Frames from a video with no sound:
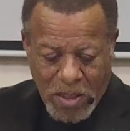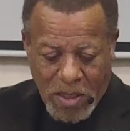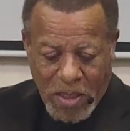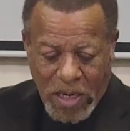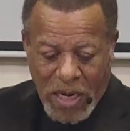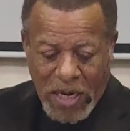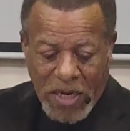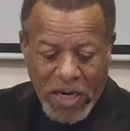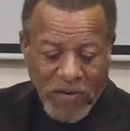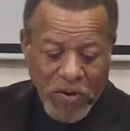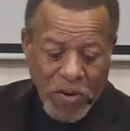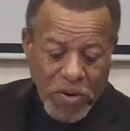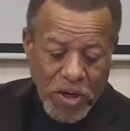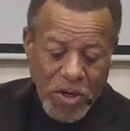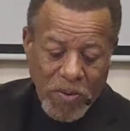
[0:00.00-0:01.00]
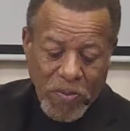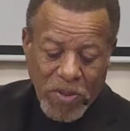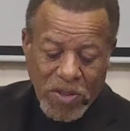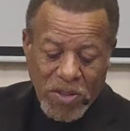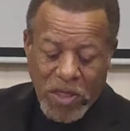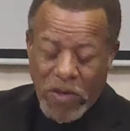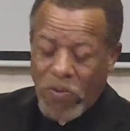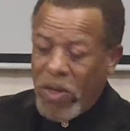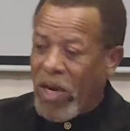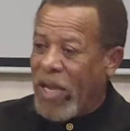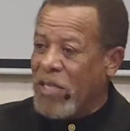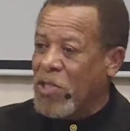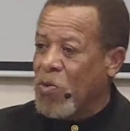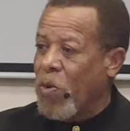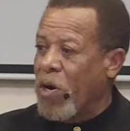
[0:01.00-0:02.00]
I ain't never heard anyone say, well, I
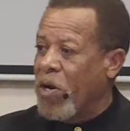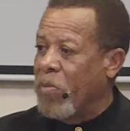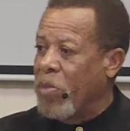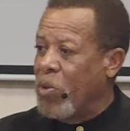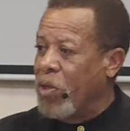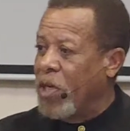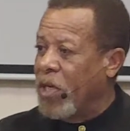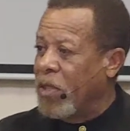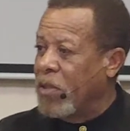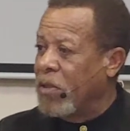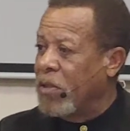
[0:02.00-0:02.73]
swear to Buddha.